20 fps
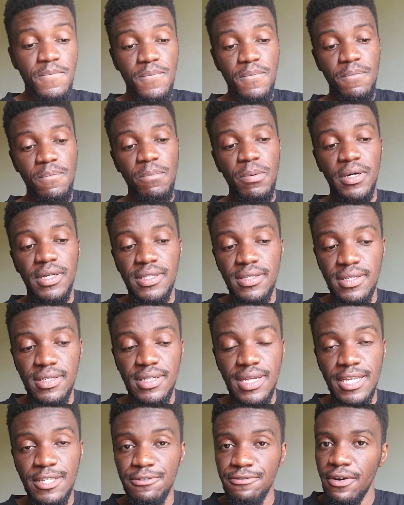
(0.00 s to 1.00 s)
But
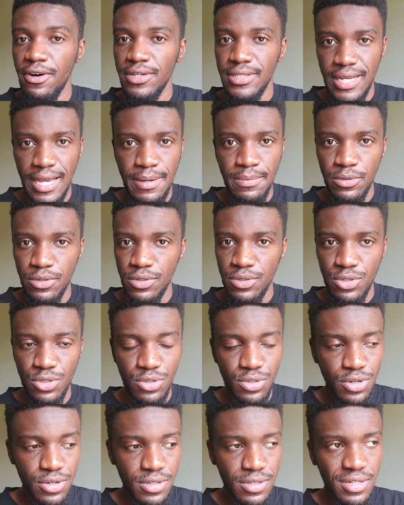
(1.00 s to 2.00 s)
as far as I am
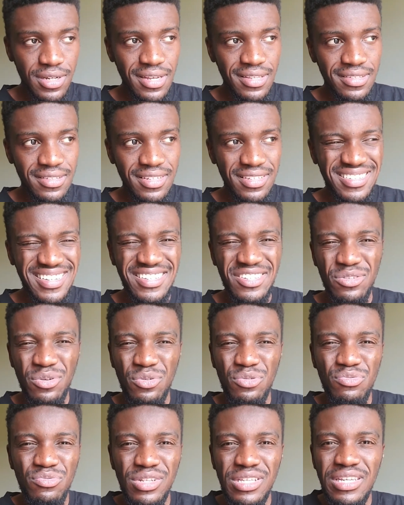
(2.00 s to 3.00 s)
concerned, it's not
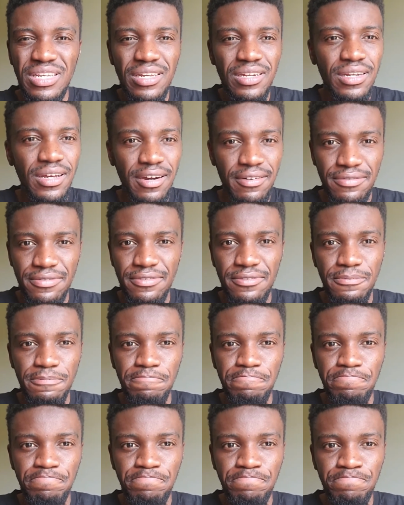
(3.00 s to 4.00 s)
really enough.
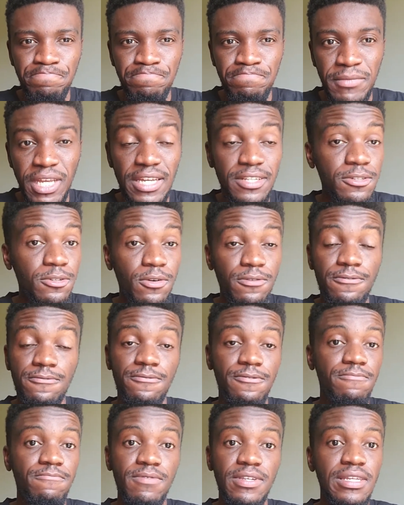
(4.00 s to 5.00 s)
It's not
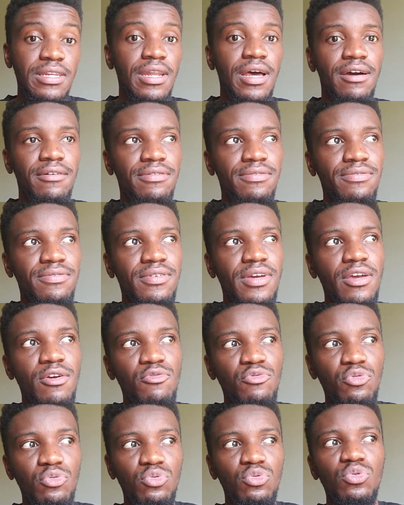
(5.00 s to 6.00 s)
enough
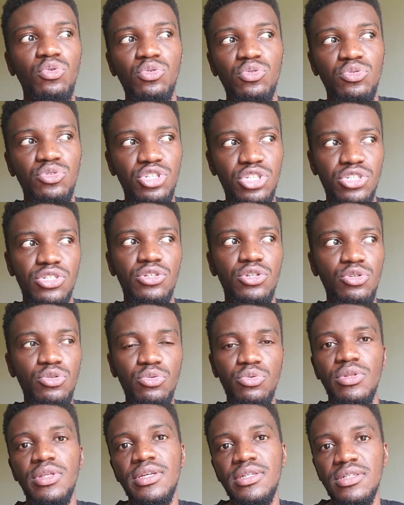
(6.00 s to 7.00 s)
for Google to just do
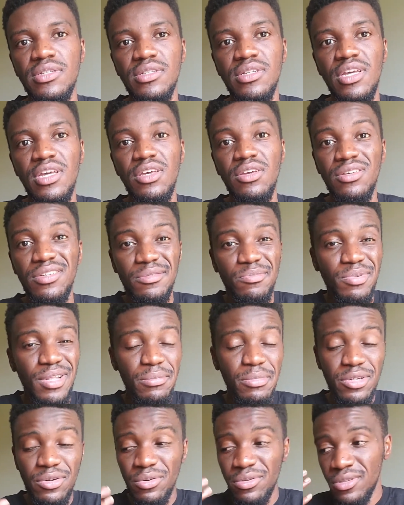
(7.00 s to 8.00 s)
this. You could
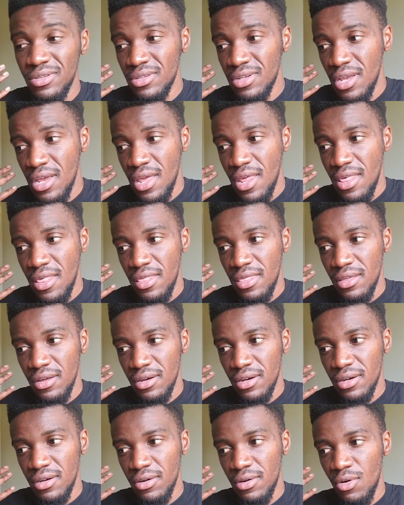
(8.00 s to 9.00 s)
blame it on
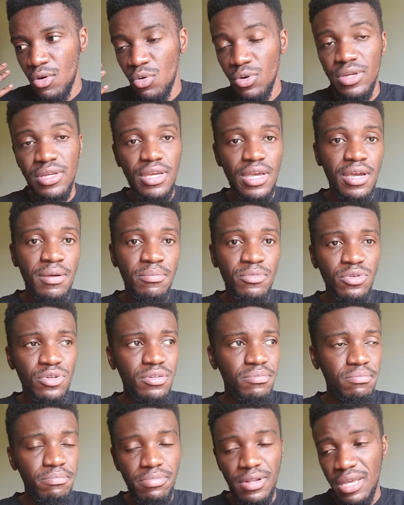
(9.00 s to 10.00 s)
the OEM, you
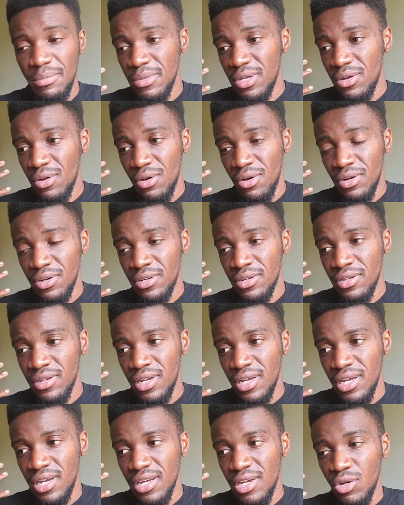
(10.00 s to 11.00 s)
could blame it on
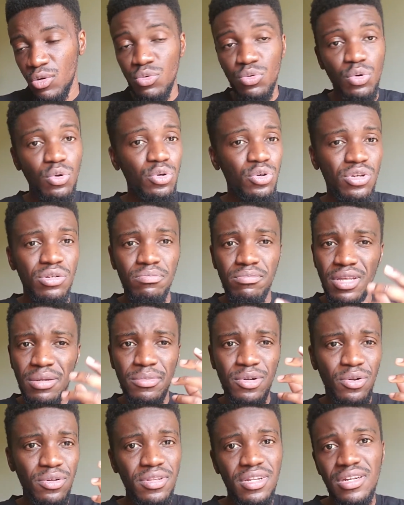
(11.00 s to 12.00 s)
Google, you can blame
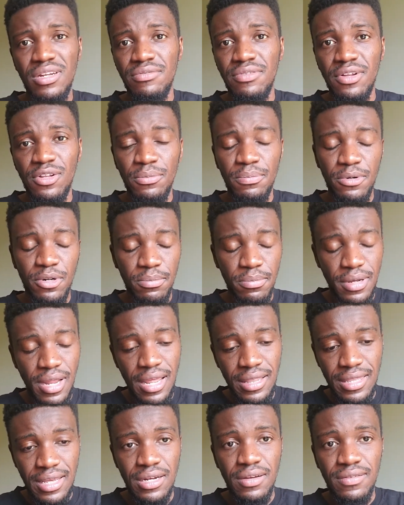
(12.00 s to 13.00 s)
it on the developer, but
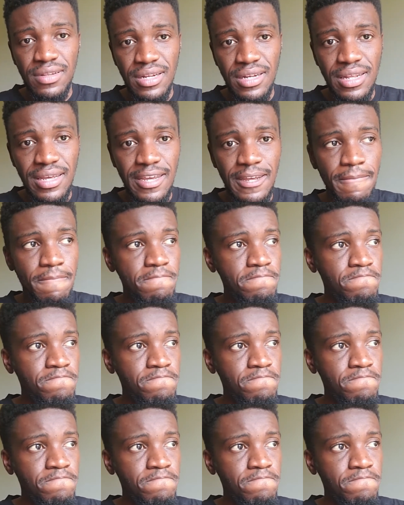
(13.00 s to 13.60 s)
at the end of the day,